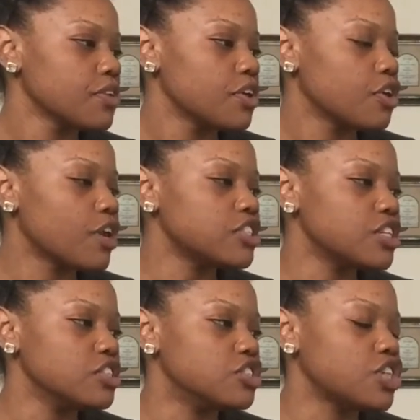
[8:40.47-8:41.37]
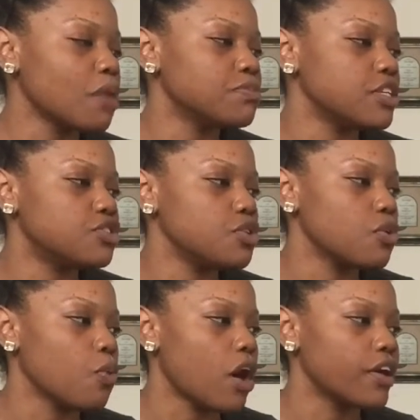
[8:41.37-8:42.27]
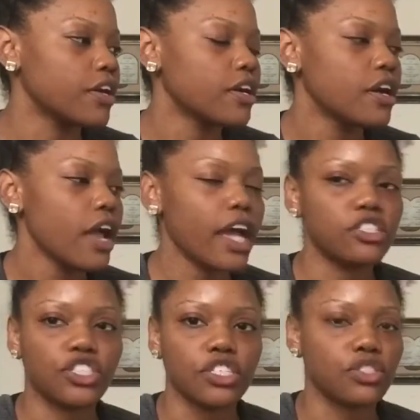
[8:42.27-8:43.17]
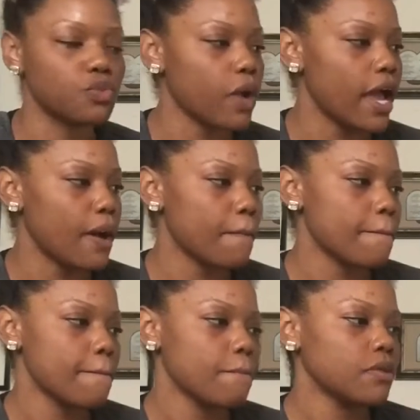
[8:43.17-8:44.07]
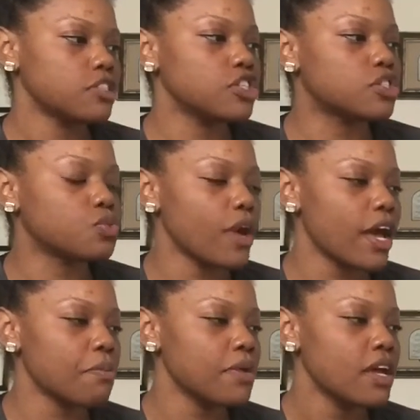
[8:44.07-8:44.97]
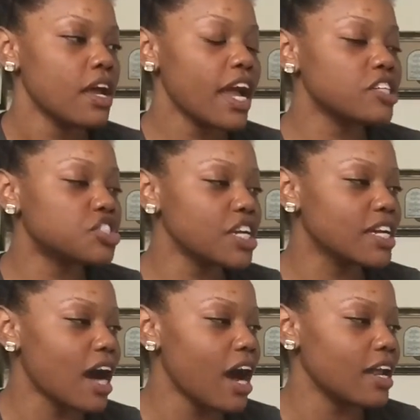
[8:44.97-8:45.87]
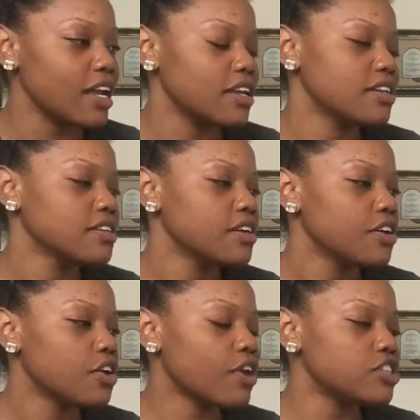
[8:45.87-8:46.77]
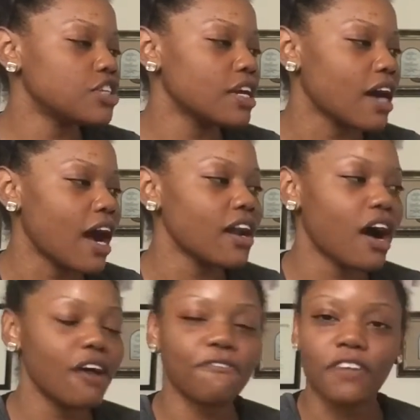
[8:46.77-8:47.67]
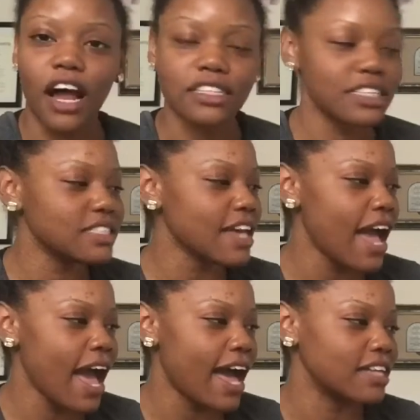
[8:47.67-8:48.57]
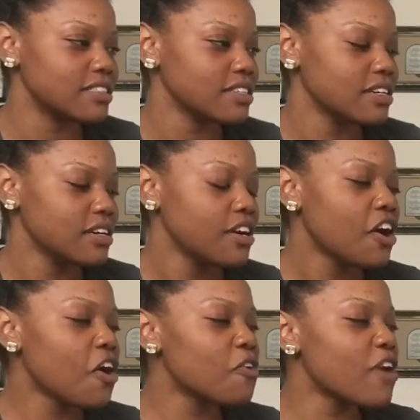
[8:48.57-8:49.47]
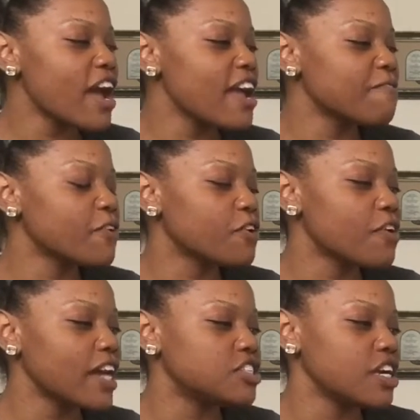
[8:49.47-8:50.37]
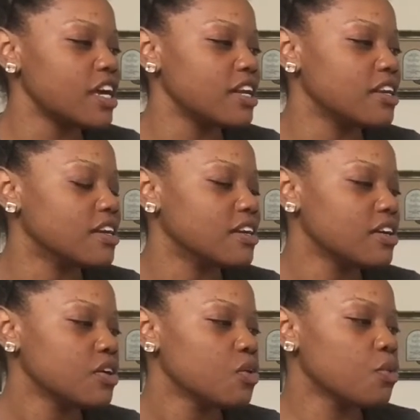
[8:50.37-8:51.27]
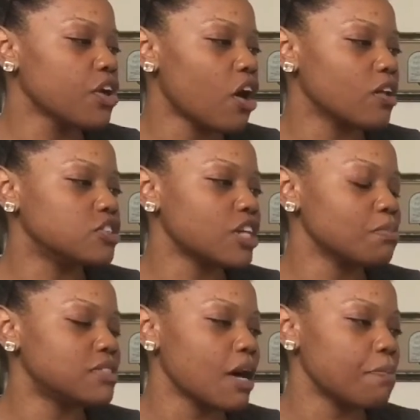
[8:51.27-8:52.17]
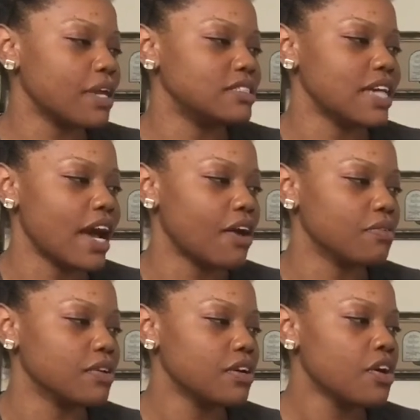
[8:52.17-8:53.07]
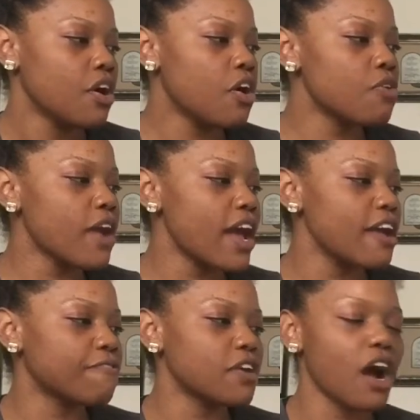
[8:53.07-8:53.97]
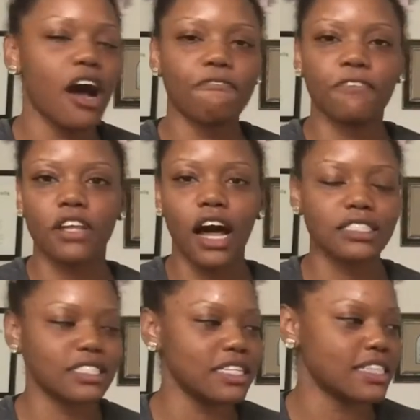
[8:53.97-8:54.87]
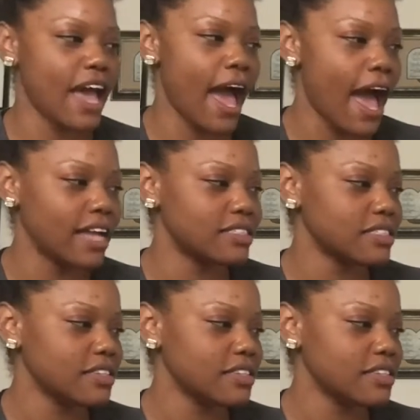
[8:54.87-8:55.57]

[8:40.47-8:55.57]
Gretchen jumped into the water, and she swam. She swam, and she got it. Gretchen got Aunt Flossie's hat. Hooray for Gretchen! We all jumped up and down. Hooray for Aunt Flossie's hat!